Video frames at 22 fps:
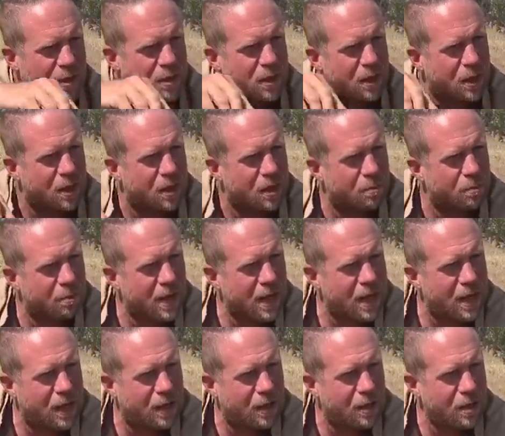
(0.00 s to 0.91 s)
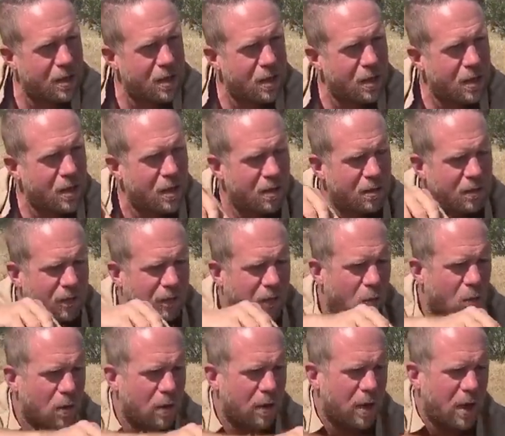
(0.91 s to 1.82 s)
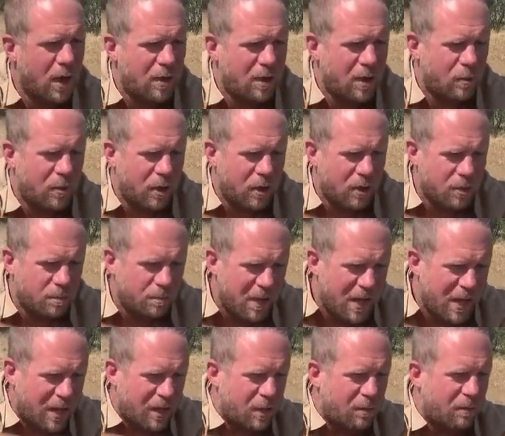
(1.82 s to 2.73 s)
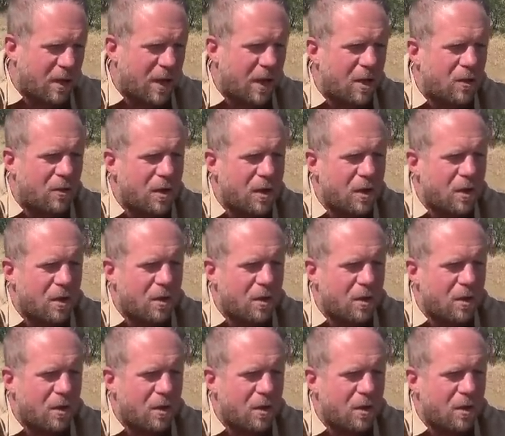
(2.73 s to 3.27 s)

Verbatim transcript: the gun back, forward, and then when it goes back in the battery,